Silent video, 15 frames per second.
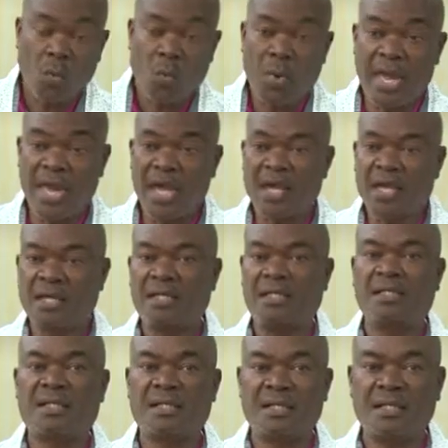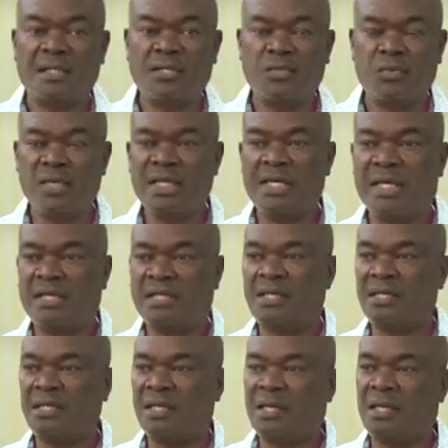where do we get
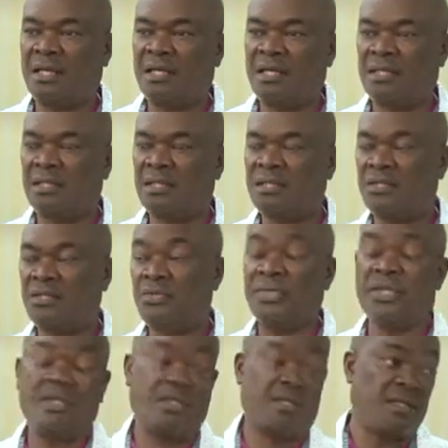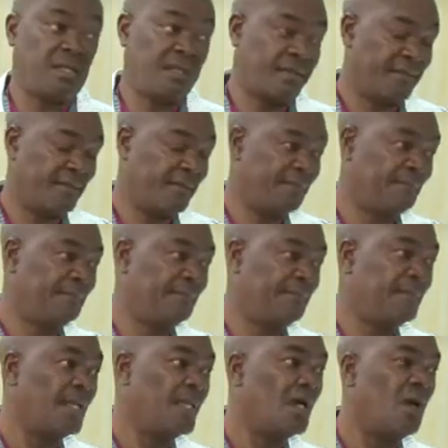this UHC?
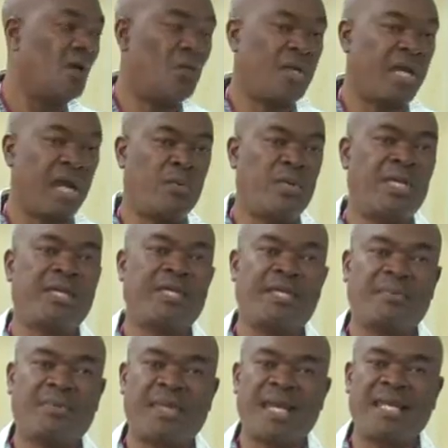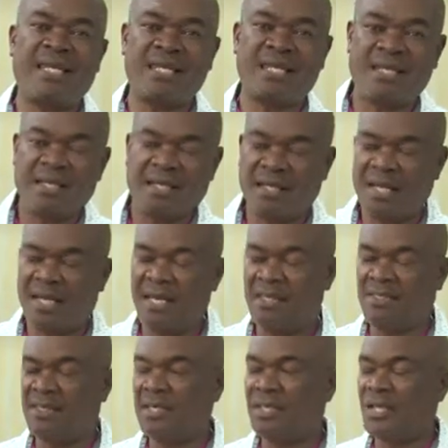Or are we rebranding
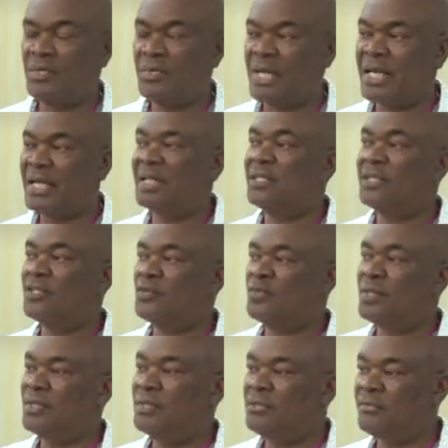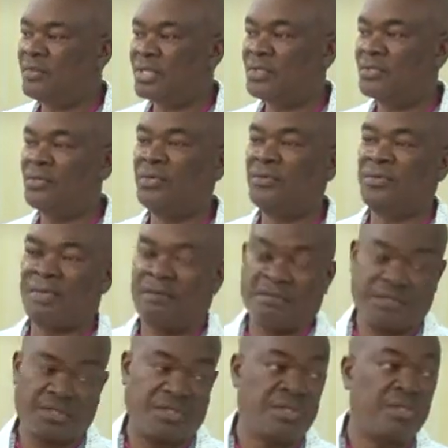anything that we are getting to be universal health
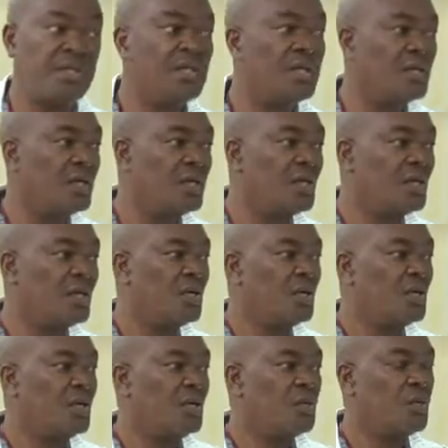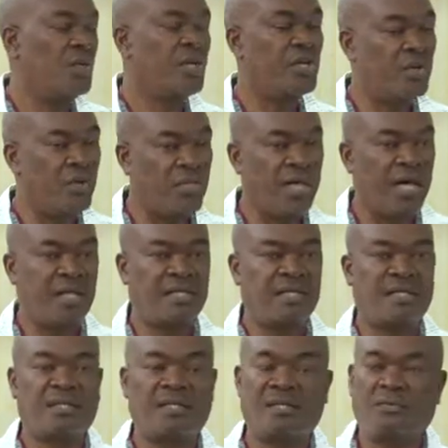coverage? We know
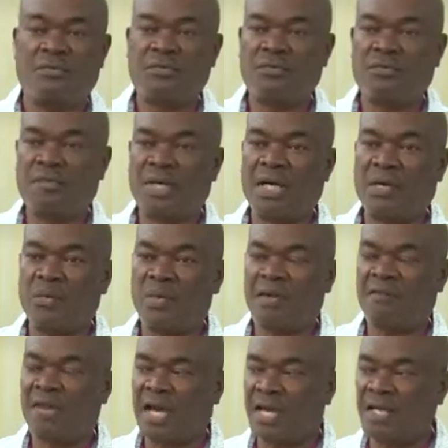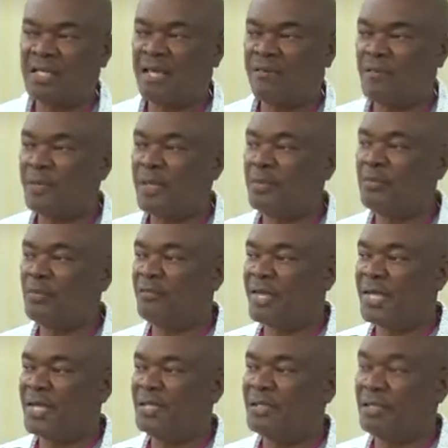that we have had
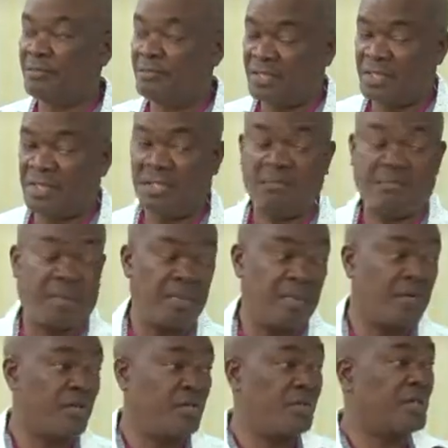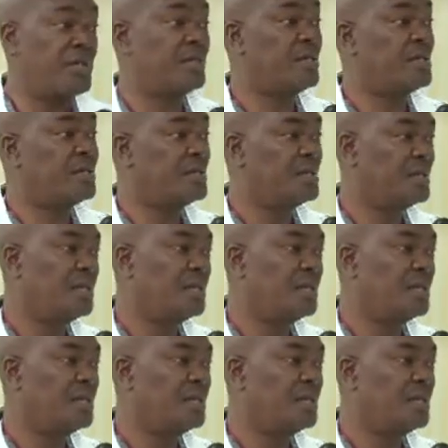government-provided services in public hospitals